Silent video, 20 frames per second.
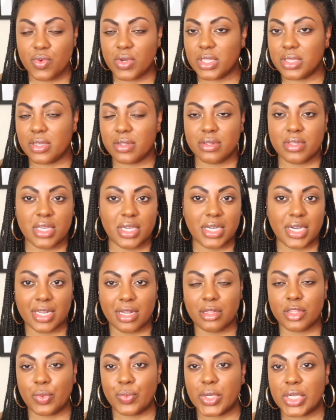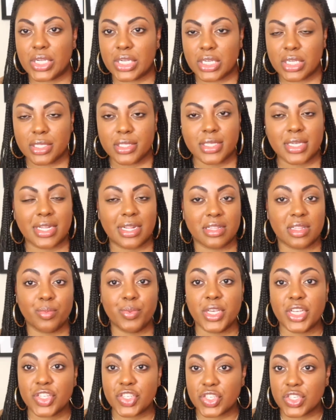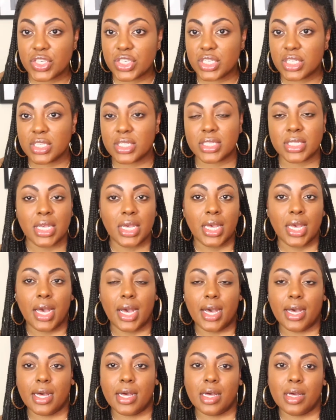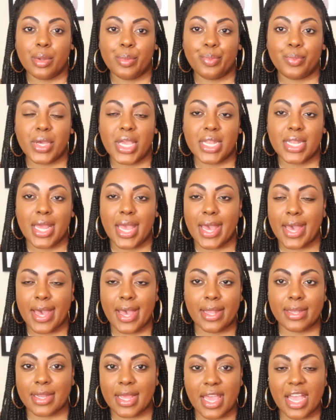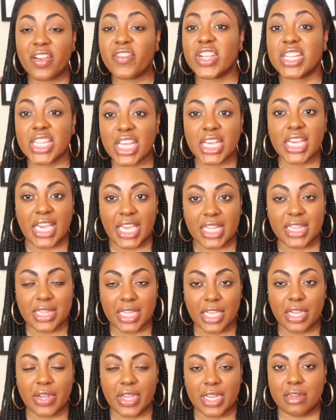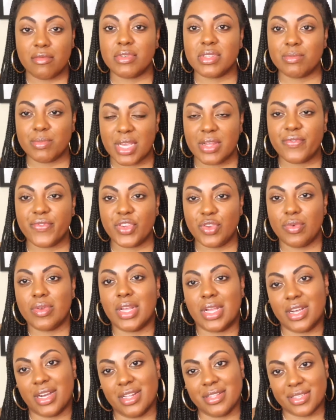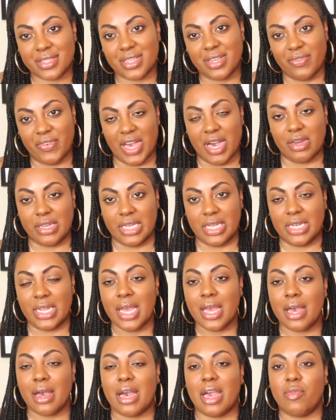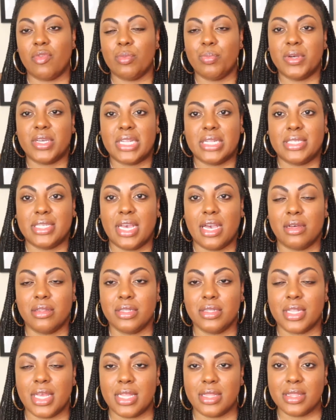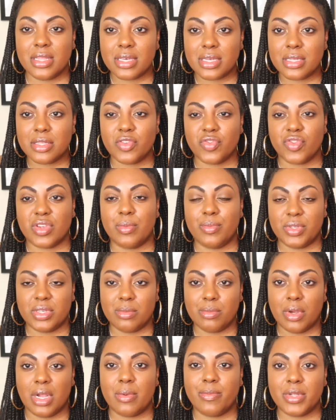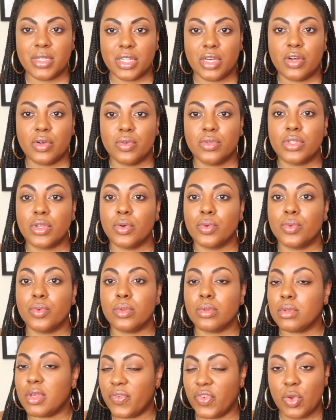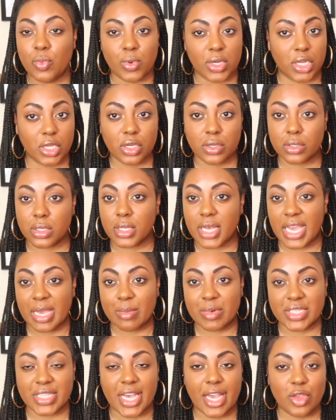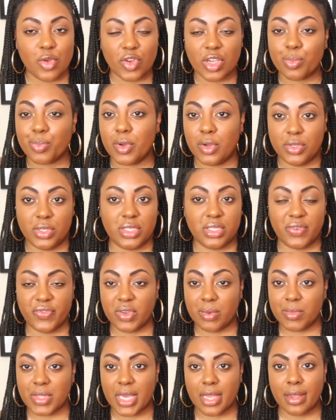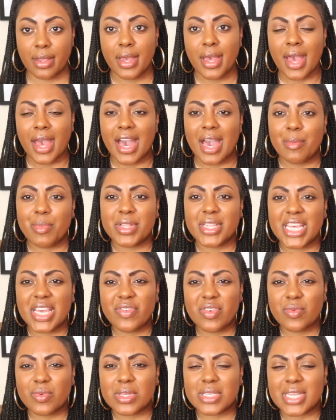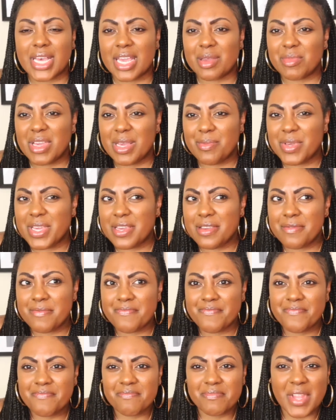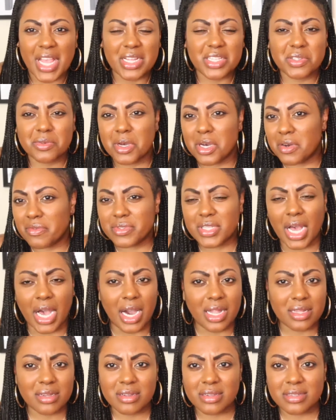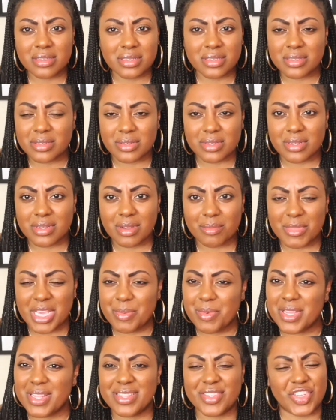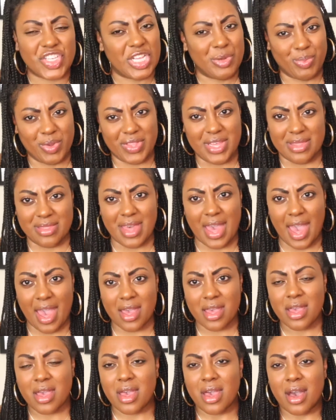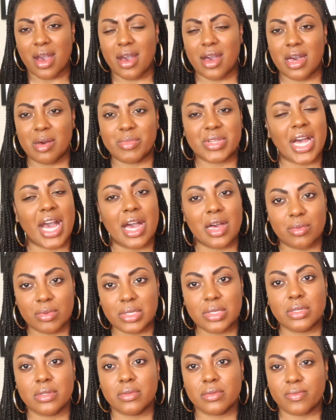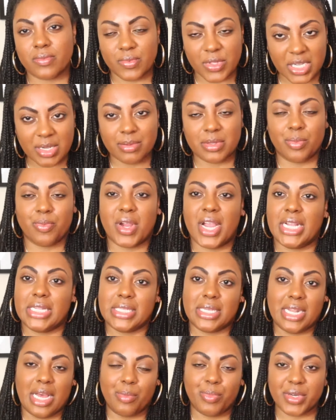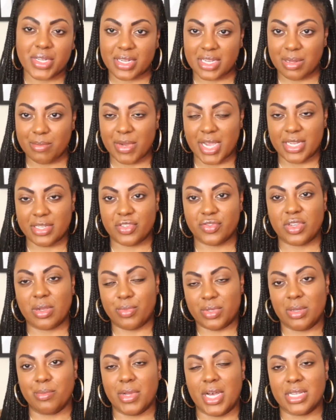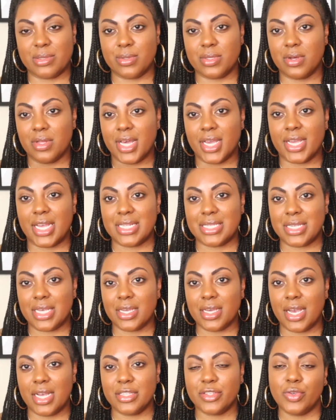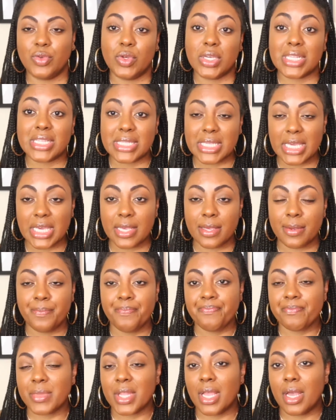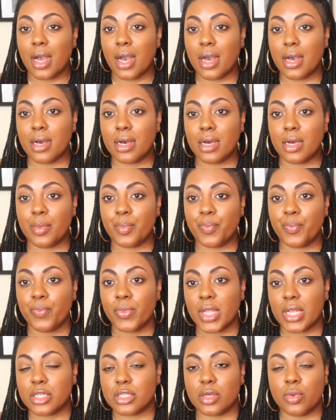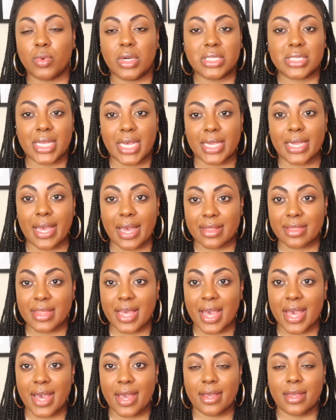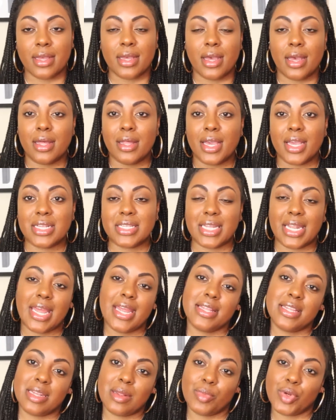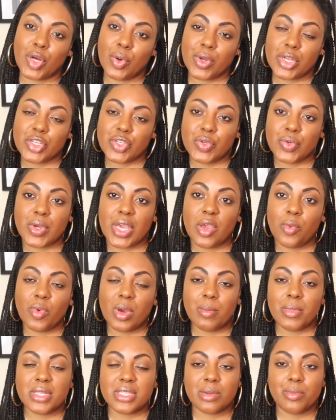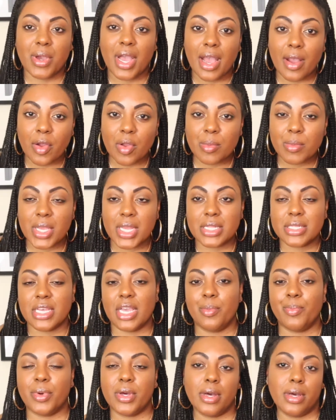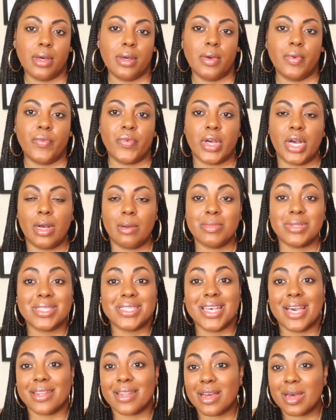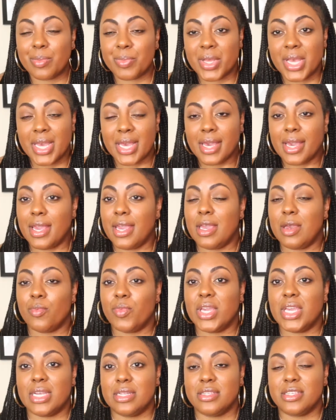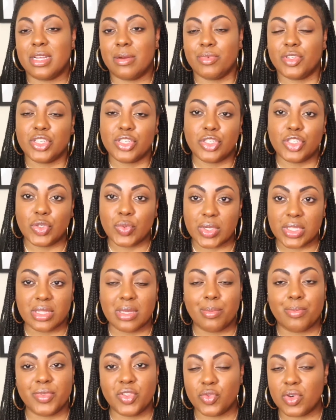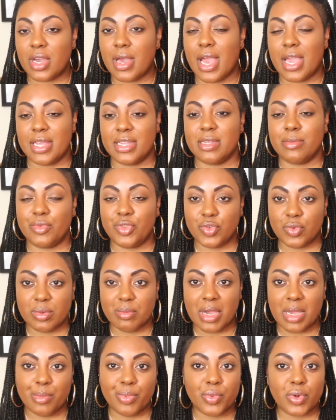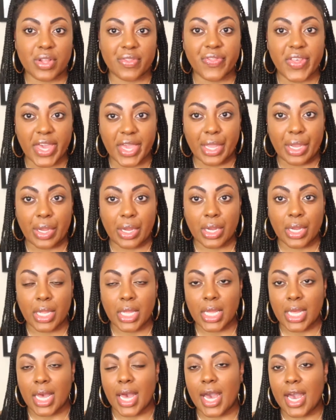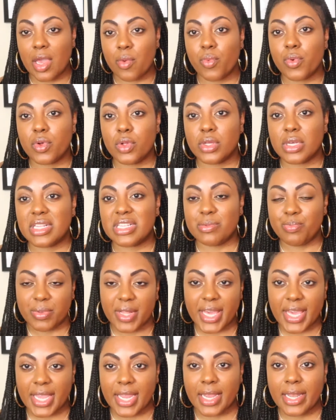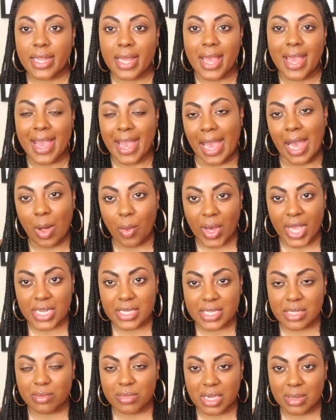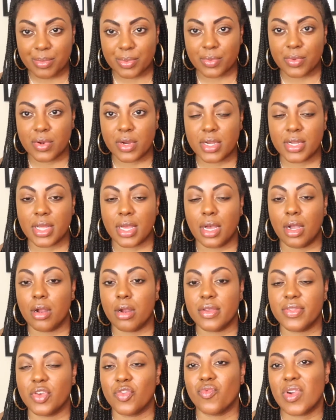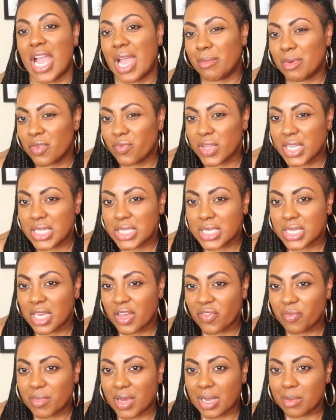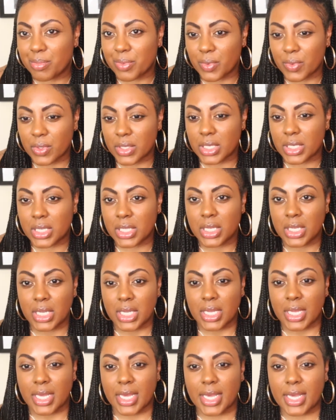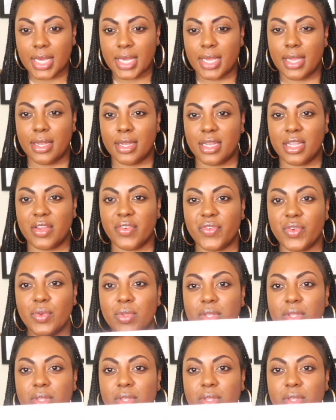could literally cut out the words, cut out the pictures. It had everything in there, and it was meant for you to cut stuff out in. I will put it down in the description bar below, so if you want to go to Amazon, you could purchase it from there. I believe it was like maybe $12, maybe cheaper than that. But I will look up the price, and I'll put it in my description box below, like I said, guys, so you can see it. So once I got that, like I said, I ended up going to a women's empowerment type of setup, and we ended up just I ended up doing my board there. I will explain how I did my board, or the rhyme and reason of my board. And if you